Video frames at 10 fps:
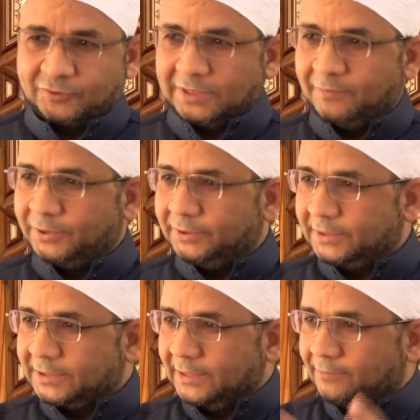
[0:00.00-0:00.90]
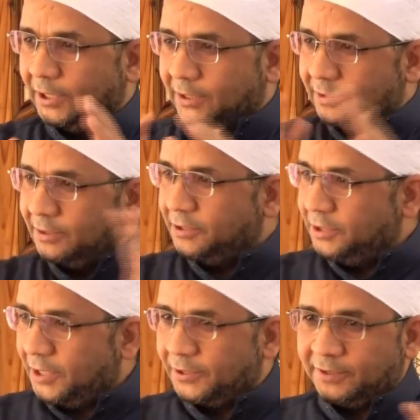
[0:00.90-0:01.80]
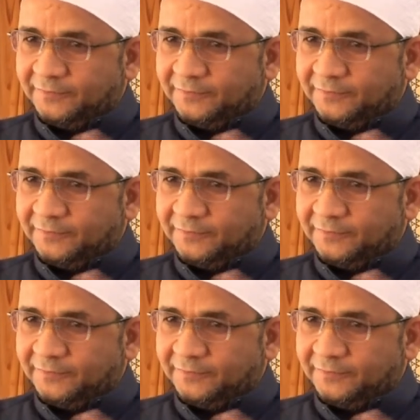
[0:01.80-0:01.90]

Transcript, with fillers: for example, the same like in any other.